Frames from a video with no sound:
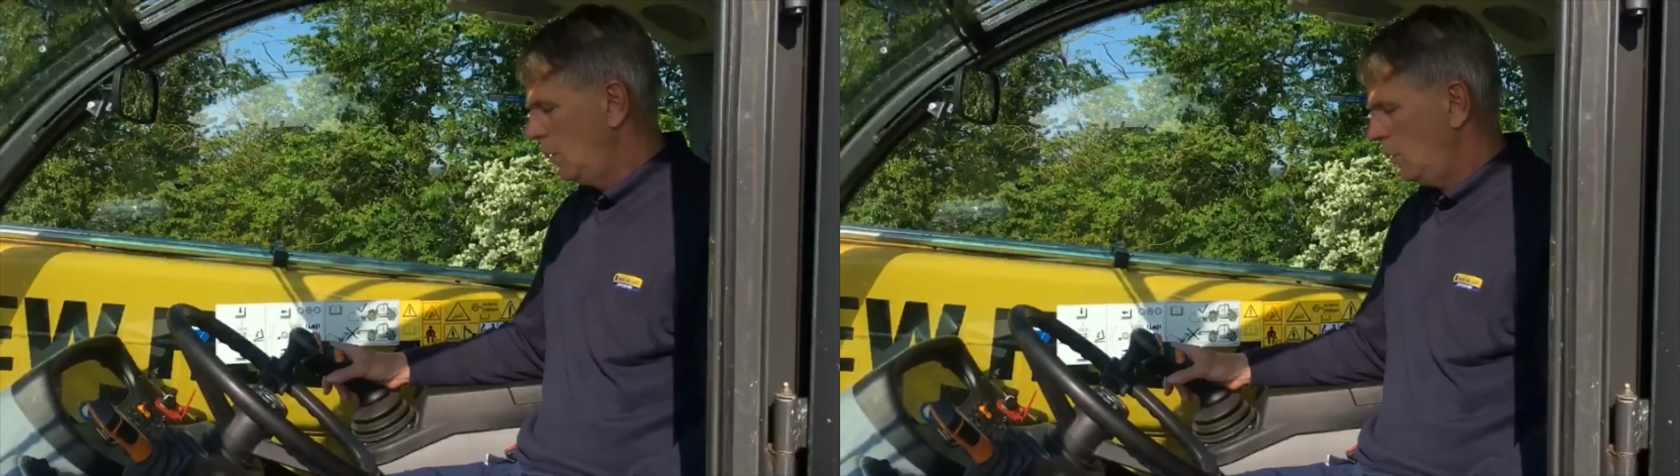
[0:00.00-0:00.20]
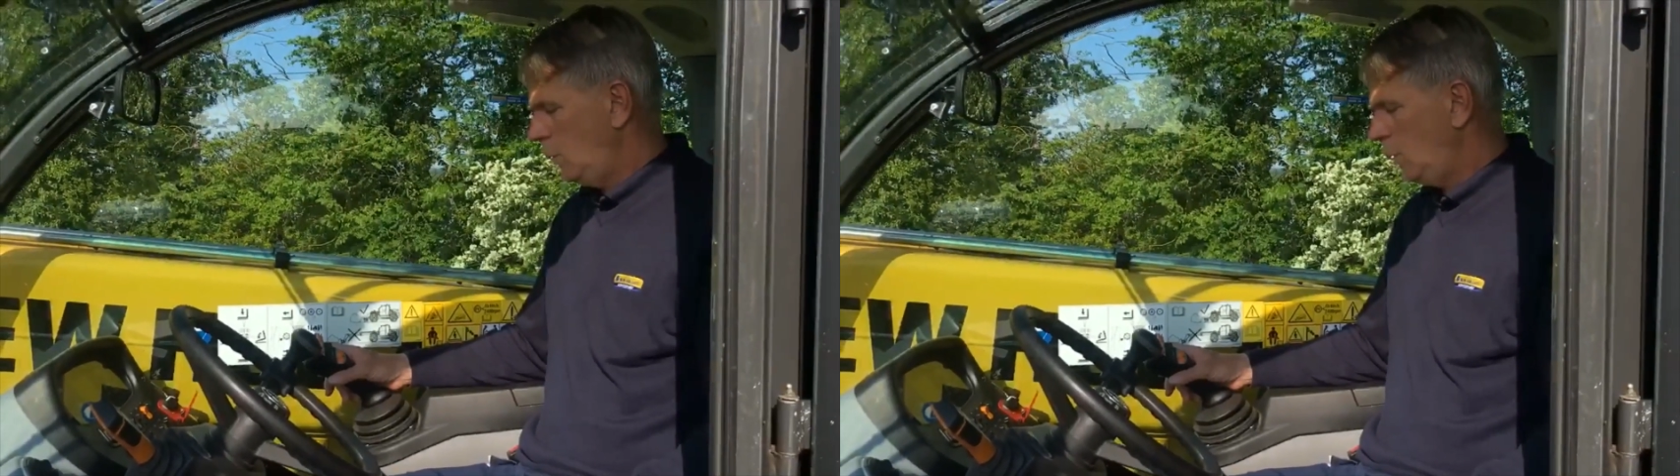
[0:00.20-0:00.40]

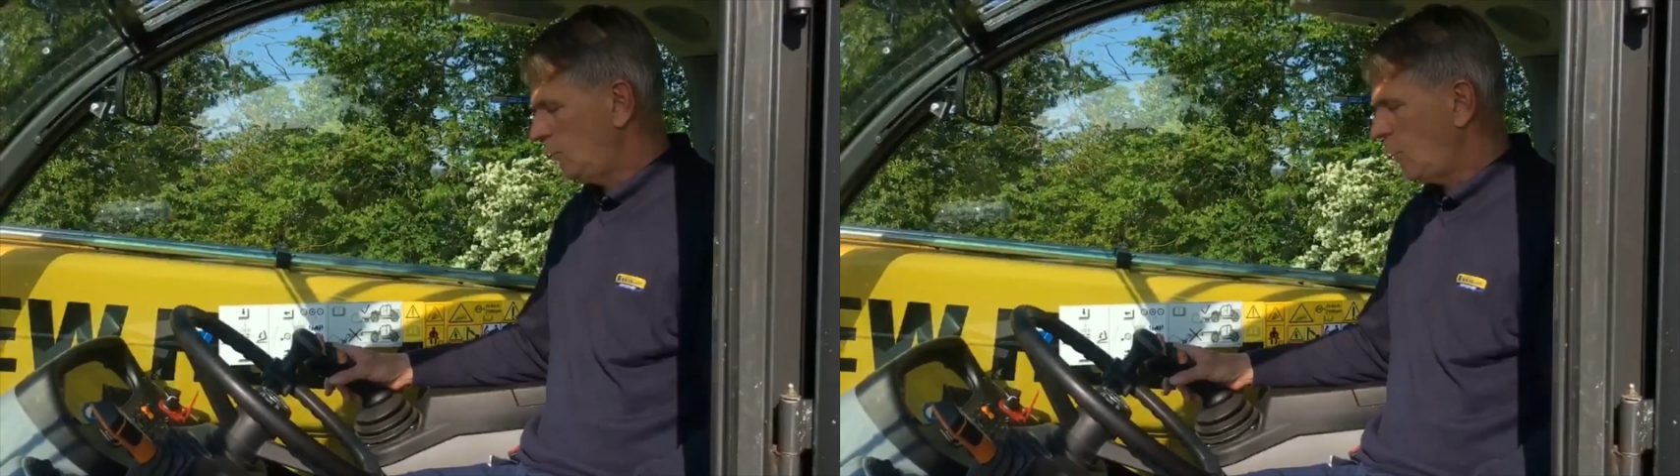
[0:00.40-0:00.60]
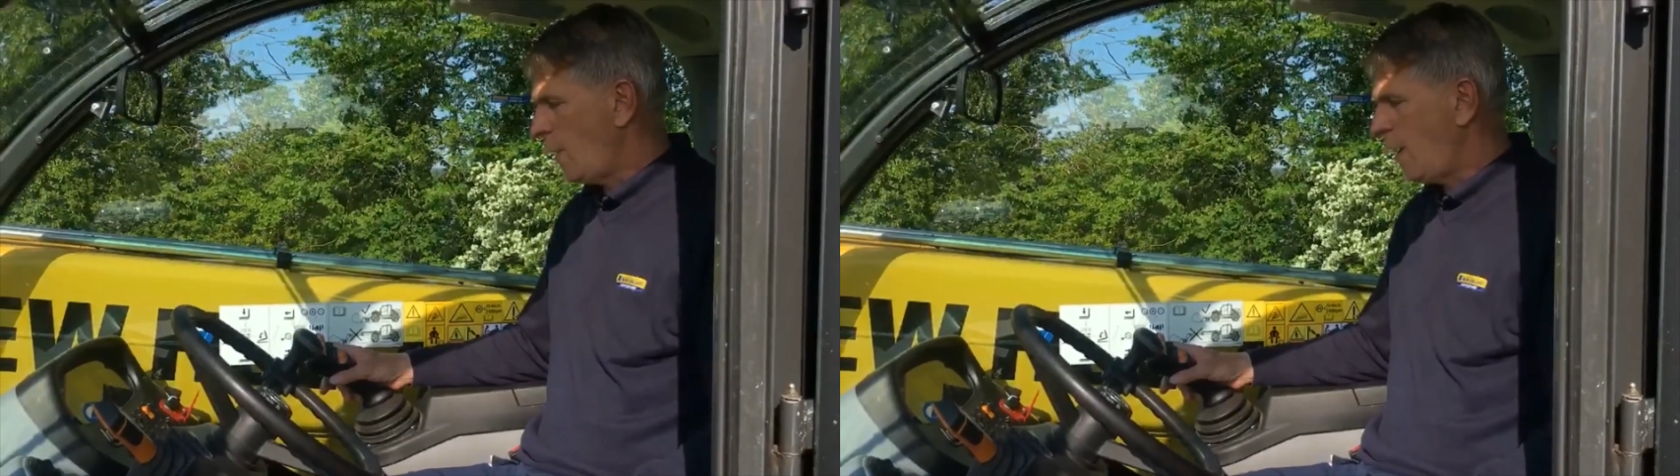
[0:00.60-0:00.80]
We
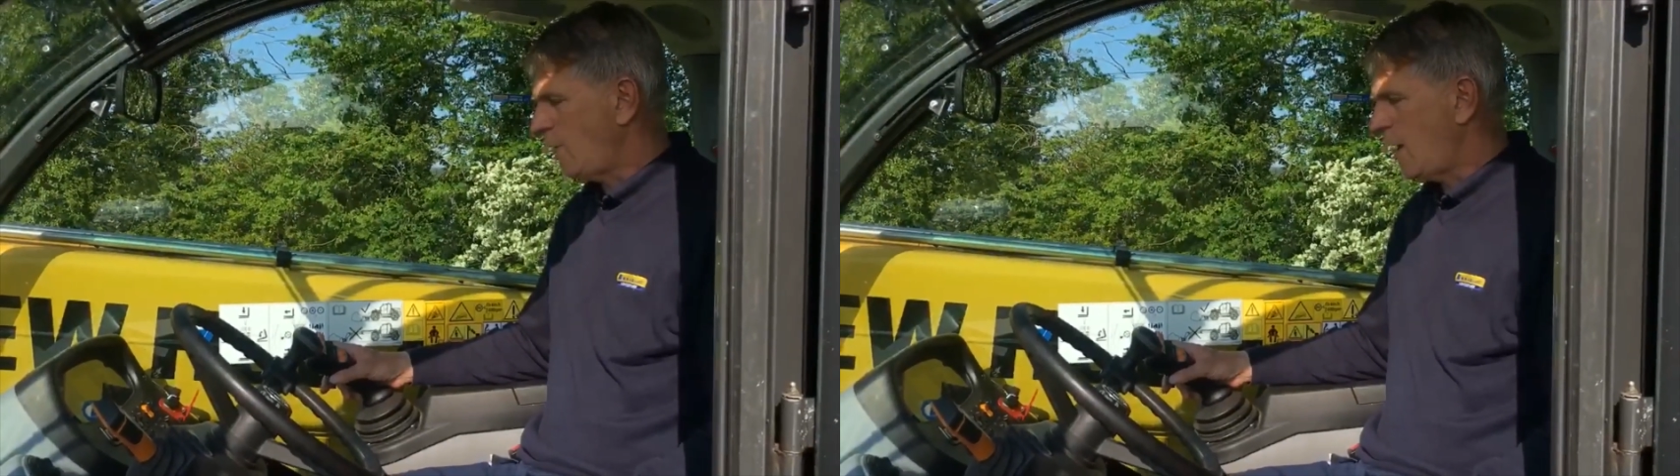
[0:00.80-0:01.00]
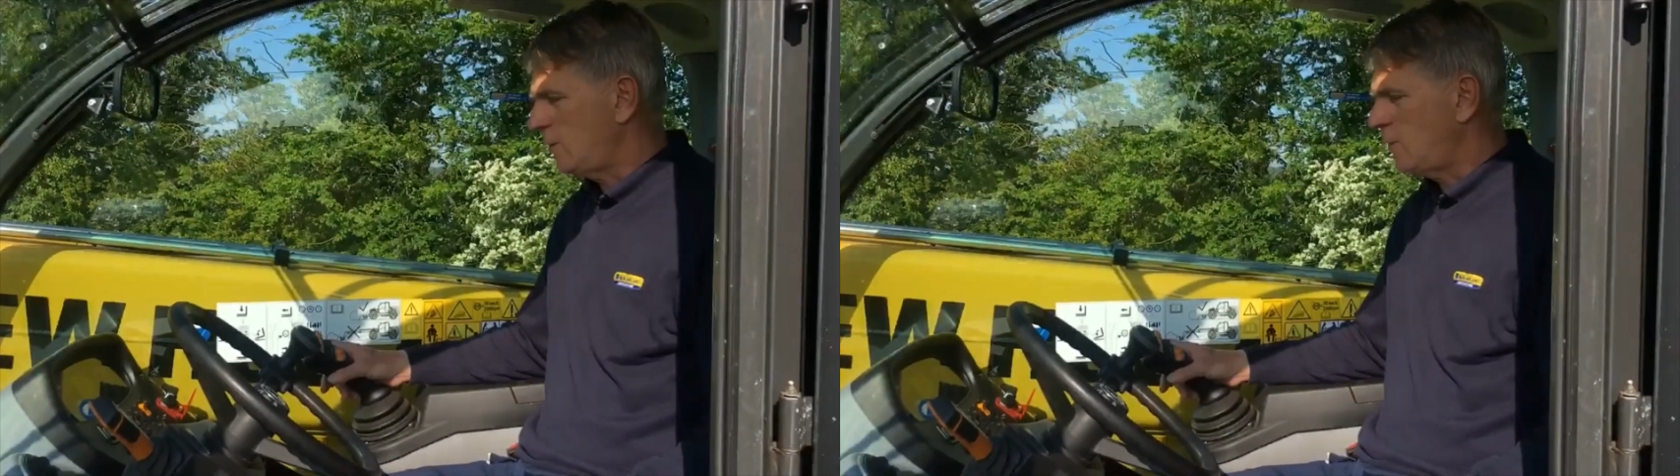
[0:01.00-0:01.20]
also have
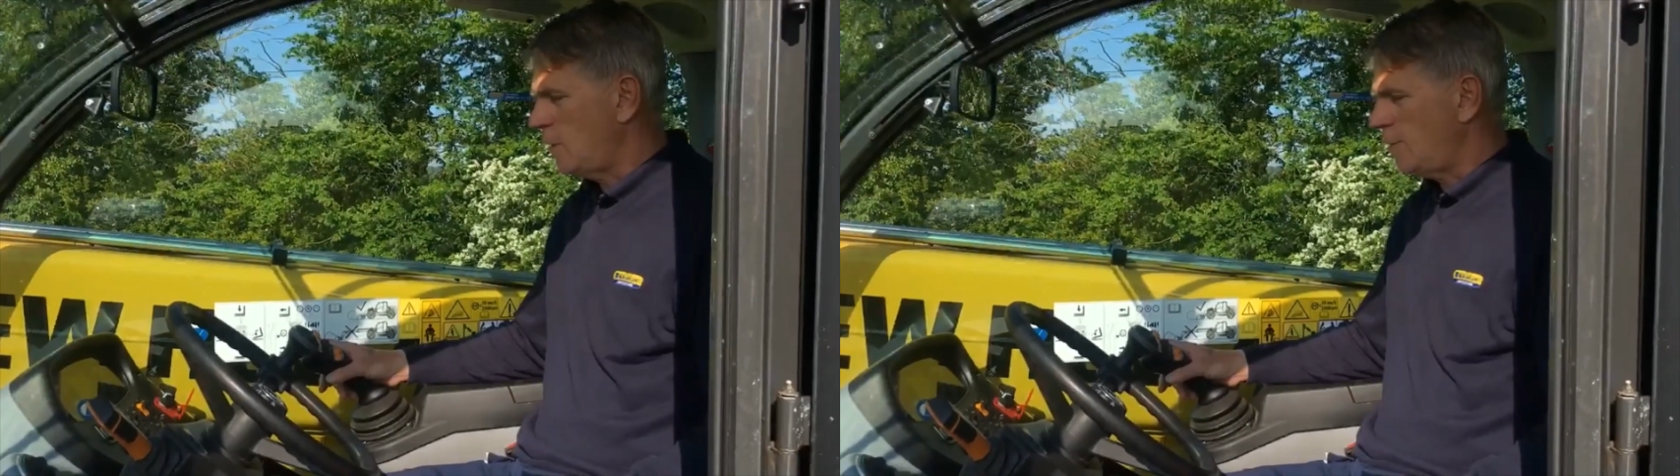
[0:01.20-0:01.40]
our safe